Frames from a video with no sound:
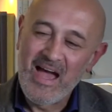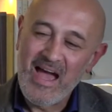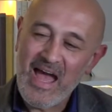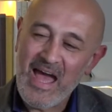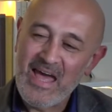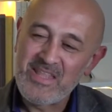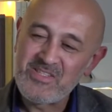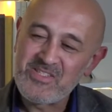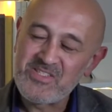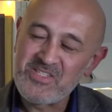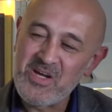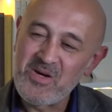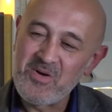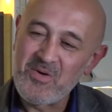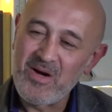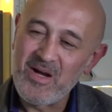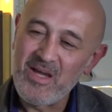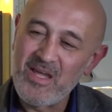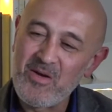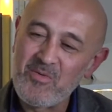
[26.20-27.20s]
And
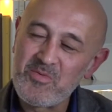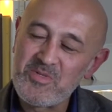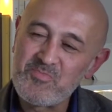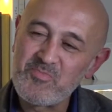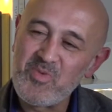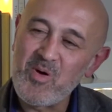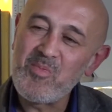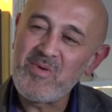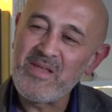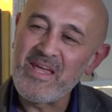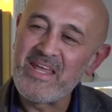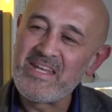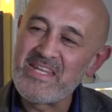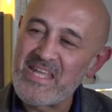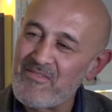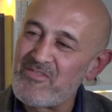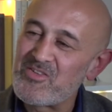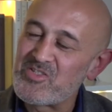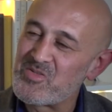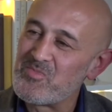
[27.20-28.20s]
so it was probably
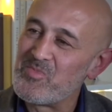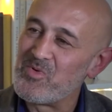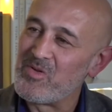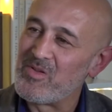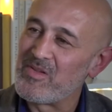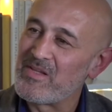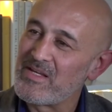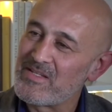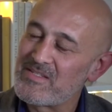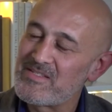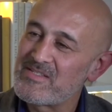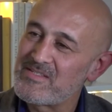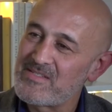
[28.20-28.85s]
inevitable that